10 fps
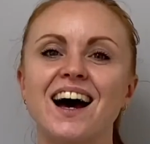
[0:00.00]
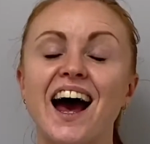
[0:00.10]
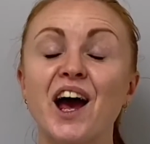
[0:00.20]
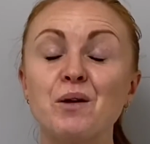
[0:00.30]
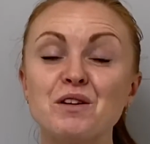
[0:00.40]

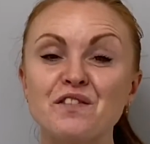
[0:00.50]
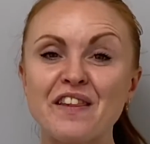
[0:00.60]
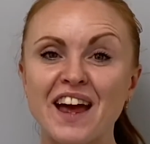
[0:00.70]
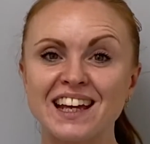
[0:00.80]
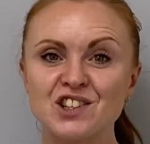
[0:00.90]
I hope you
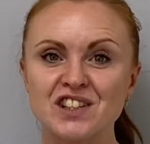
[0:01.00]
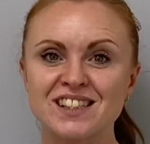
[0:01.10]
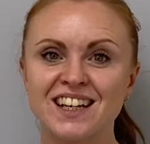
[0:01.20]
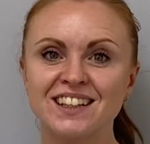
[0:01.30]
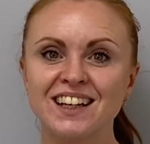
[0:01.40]
found that
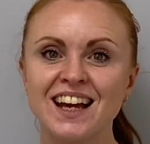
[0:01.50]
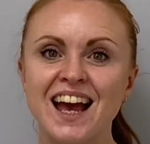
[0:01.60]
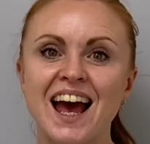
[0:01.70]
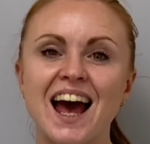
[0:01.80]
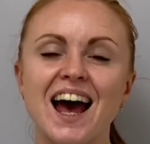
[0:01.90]
interesting.
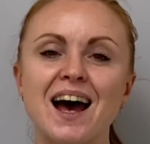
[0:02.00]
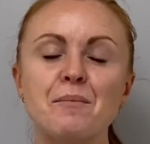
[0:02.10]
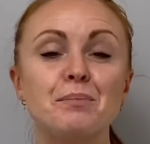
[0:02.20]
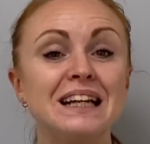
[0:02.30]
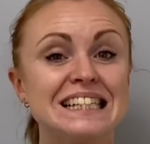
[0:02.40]

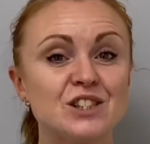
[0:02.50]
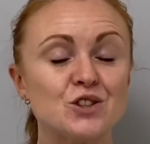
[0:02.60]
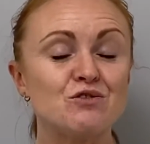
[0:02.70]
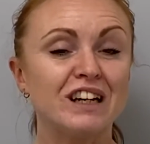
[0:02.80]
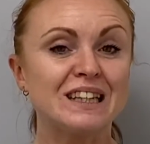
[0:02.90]
Please
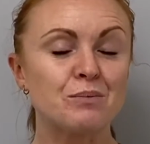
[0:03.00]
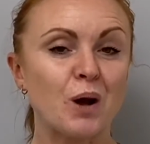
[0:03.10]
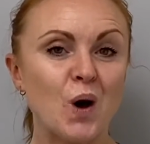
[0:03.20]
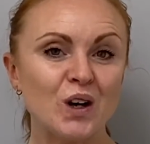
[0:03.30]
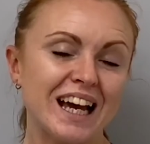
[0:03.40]
do read the
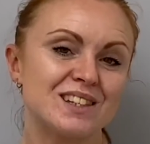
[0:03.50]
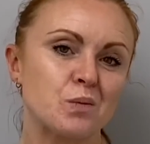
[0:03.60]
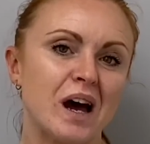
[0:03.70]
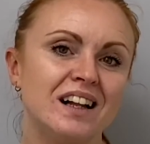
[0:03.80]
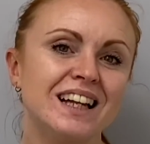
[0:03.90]
blog as
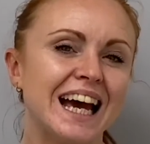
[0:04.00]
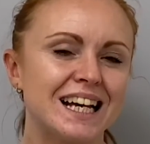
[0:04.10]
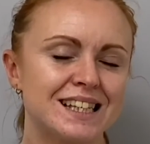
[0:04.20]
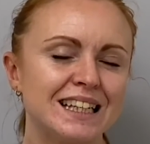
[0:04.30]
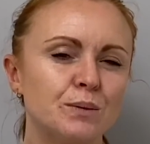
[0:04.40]
well. It
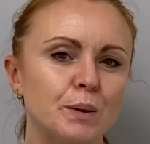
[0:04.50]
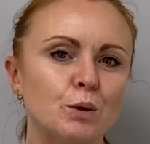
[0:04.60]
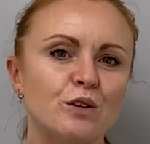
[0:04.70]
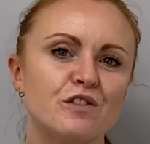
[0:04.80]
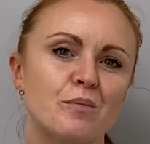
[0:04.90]
has a little bit
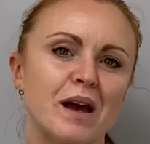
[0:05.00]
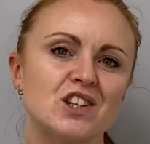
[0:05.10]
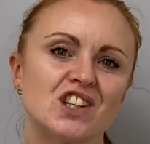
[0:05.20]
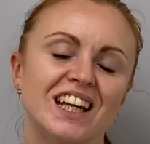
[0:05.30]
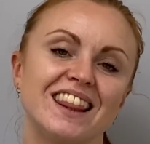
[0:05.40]
more
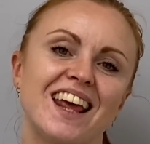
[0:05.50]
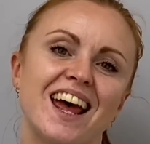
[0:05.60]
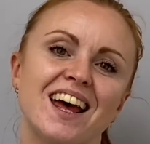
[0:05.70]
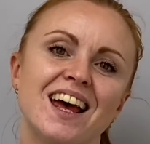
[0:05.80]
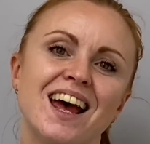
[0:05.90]
information in
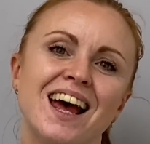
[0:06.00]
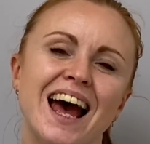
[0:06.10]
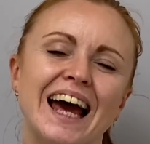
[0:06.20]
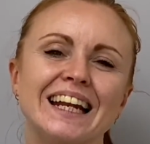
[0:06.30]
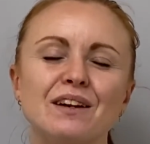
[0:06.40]
there.
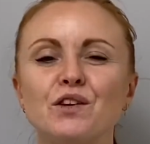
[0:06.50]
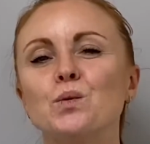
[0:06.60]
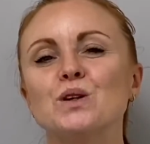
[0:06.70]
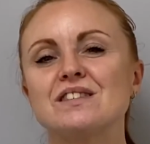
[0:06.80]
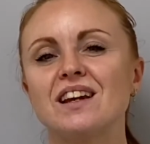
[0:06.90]
And if you
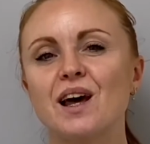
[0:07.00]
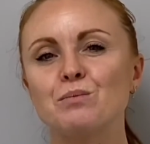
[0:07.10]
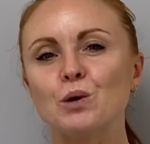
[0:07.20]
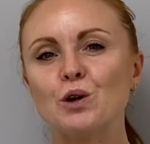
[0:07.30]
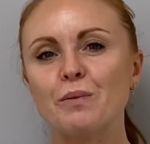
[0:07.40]
want to
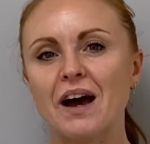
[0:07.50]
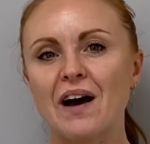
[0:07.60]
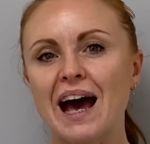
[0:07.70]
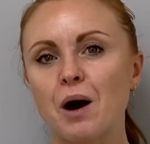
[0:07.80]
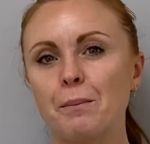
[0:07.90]
learn more about
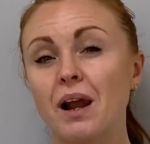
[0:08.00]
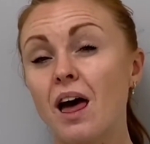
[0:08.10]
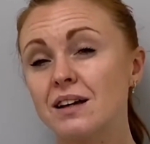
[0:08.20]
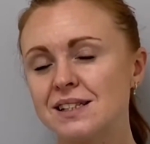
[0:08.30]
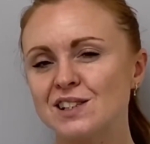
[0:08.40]
how
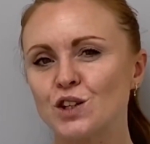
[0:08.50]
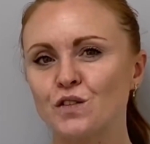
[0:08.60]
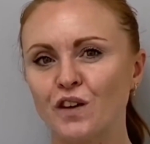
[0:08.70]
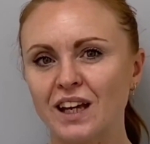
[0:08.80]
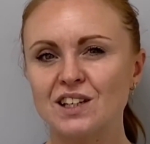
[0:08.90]
Pilates could
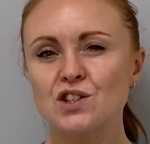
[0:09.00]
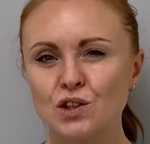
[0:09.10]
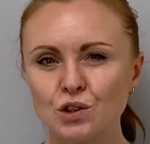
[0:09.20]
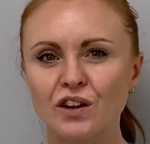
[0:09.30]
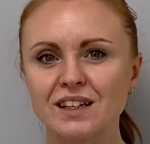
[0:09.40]
fit into
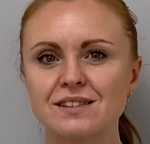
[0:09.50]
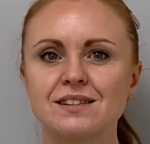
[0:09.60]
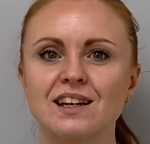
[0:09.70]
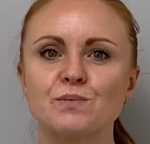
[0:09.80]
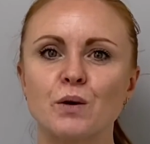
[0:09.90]
your
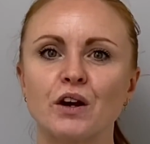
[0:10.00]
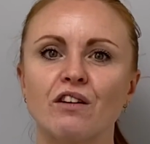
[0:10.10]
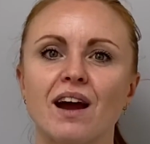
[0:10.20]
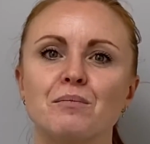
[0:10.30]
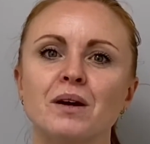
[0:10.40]
exercise
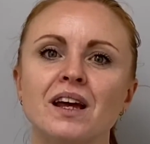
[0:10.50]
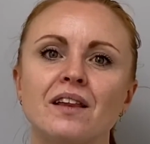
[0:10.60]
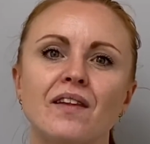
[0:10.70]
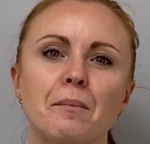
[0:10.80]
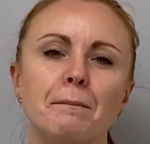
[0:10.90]
program,
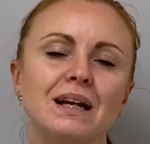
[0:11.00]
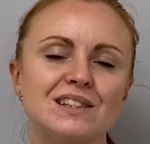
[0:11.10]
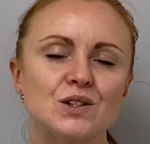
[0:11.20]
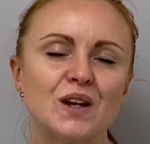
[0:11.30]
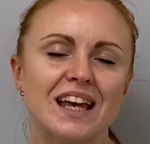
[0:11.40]
then please
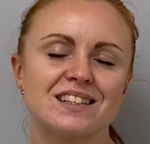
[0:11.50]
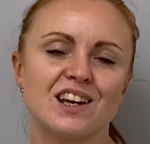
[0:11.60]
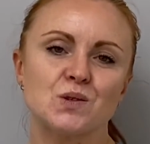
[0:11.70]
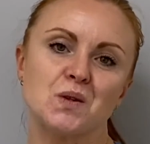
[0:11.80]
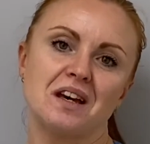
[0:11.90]
do get in
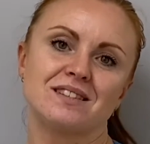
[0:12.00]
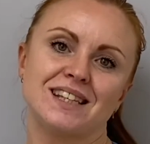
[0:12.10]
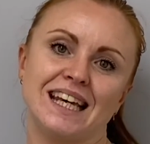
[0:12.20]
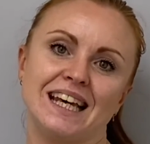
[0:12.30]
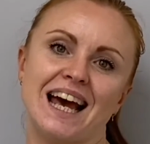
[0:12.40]
touch with us
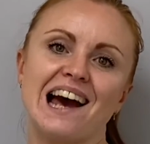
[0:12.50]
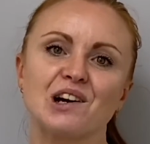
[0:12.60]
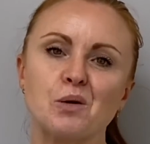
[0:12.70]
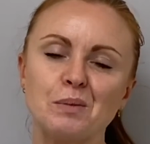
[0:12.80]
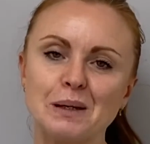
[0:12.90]
here at
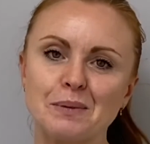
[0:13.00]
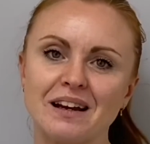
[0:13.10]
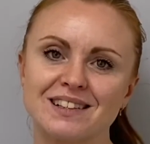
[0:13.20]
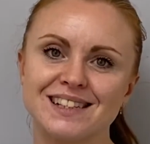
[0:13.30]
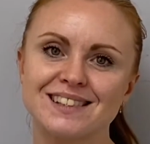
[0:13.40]
Complete
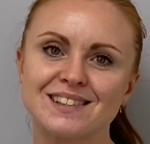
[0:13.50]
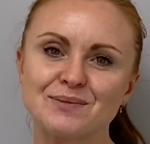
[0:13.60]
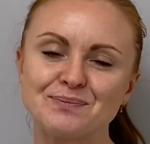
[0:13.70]
Pilates.